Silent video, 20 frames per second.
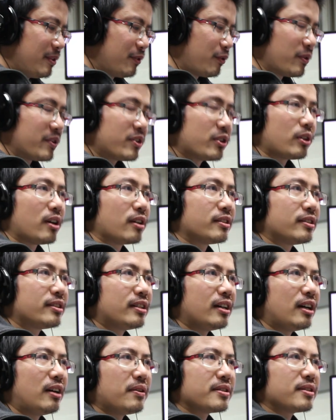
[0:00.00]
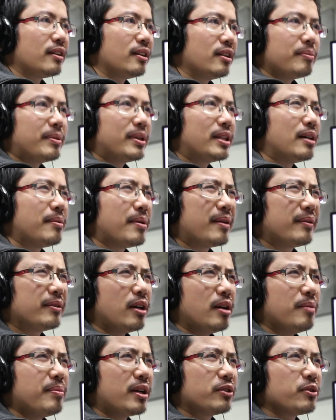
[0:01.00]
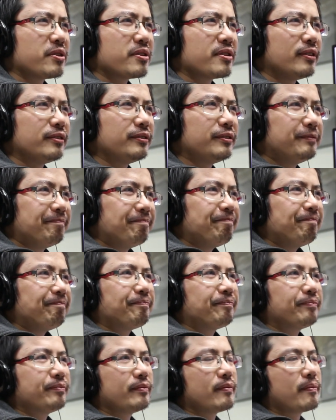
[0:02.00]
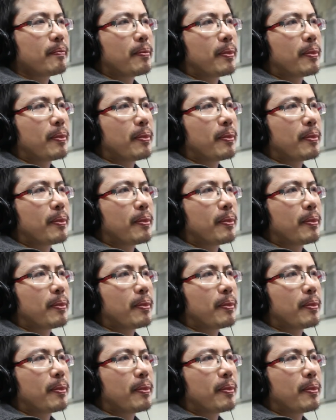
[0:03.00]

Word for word: Before we start, tell us a little bit about, about yourself. I'm Dr.